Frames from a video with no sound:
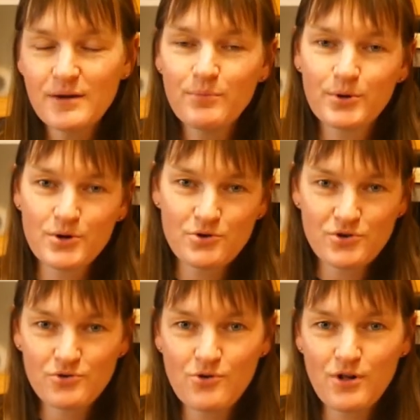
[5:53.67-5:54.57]
put it on
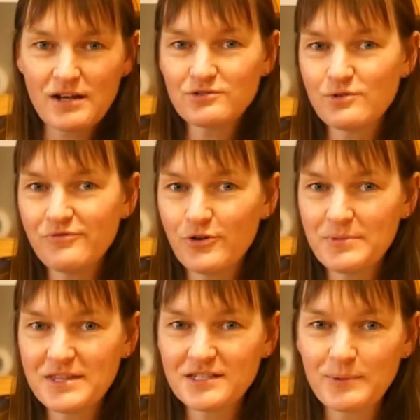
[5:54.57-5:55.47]
Google Classroom for
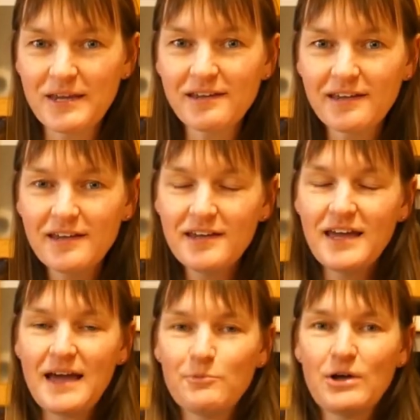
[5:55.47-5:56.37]
me this week,
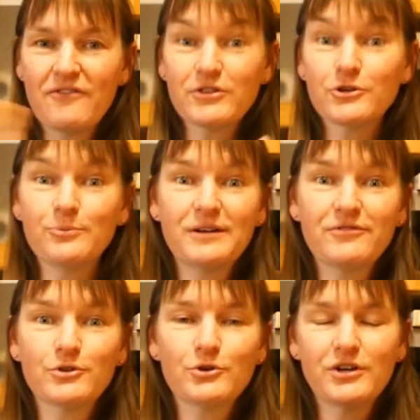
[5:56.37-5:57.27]
and we'll have a little bit of
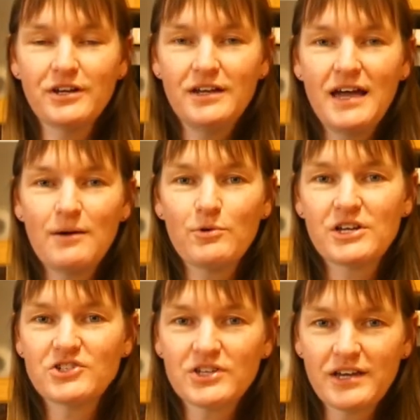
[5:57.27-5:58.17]
a look at what
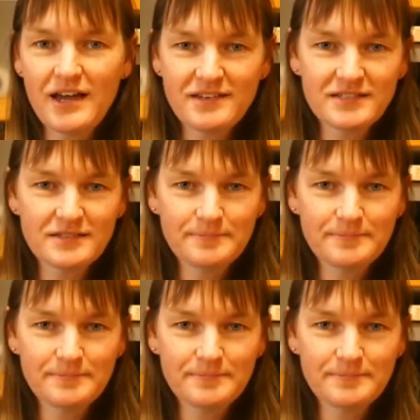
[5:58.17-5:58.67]
each other has.